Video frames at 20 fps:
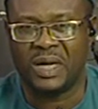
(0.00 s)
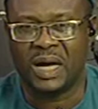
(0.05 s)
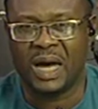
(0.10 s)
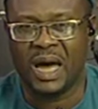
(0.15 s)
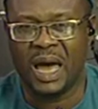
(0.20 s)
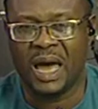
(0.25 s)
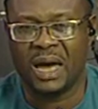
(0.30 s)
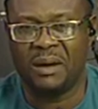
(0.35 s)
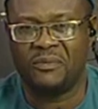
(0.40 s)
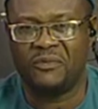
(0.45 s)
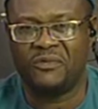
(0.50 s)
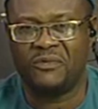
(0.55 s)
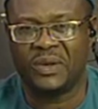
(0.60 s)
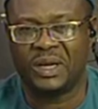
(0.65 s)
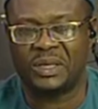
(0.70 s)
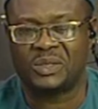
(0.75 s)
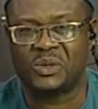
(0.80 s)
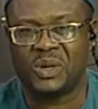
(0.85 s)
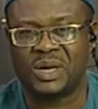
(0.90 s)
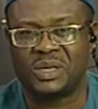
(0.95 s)
I am
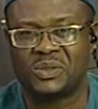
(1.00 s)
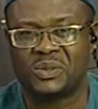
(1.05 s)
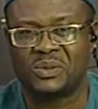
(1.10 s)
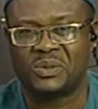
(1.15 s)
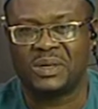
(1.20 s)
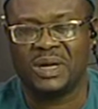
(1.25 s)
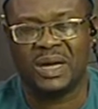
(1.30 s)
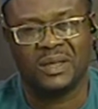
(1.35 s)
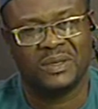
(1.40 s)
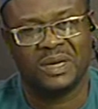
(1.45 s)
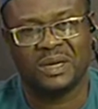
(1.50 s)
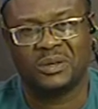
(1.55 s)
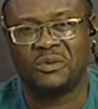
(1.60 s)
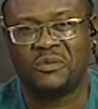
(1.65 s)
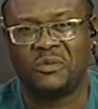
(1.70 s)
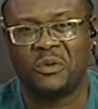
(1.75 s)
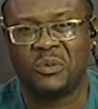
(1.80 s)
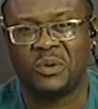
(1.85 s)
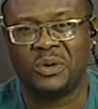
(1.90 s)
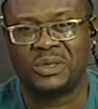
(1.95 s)
Victor Azul. I thank you
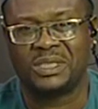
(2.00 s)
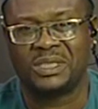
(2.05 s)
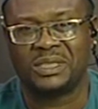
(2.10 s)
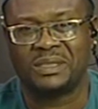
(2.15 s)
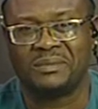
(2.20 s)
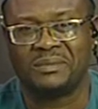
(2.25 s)
for watching.